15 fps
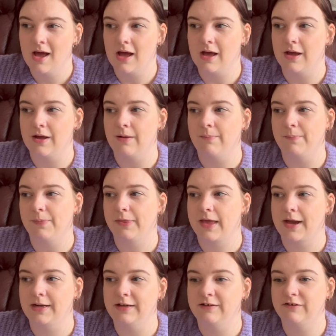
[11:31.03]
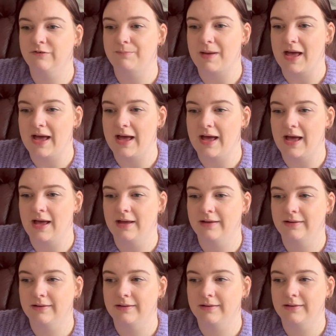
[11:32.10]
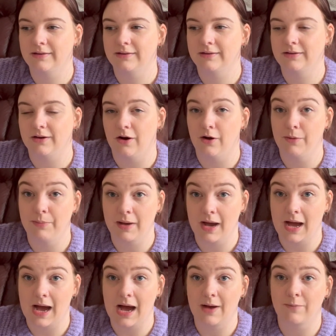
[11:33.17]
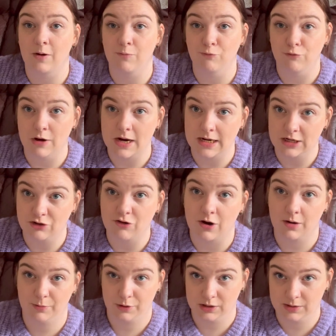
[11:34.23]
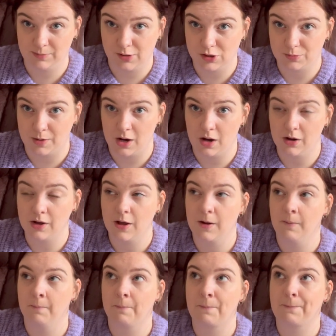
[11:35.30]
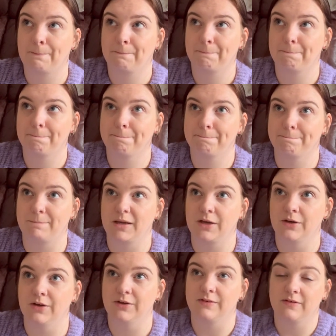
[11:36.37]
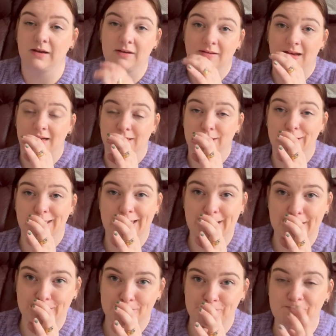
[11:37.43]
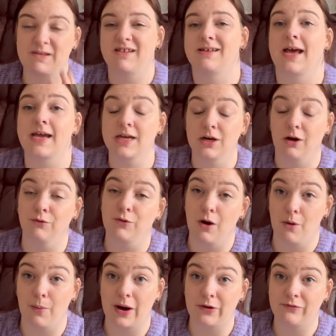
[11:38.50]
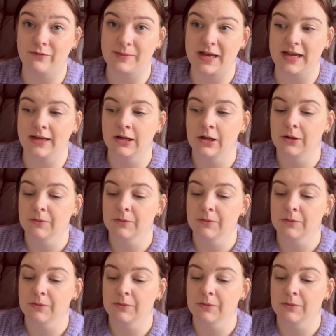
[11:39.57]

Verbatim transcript: Um, any spare time that I have, I'm really trying to put into Poshmark, because it's actually... it's taken off quite well for me.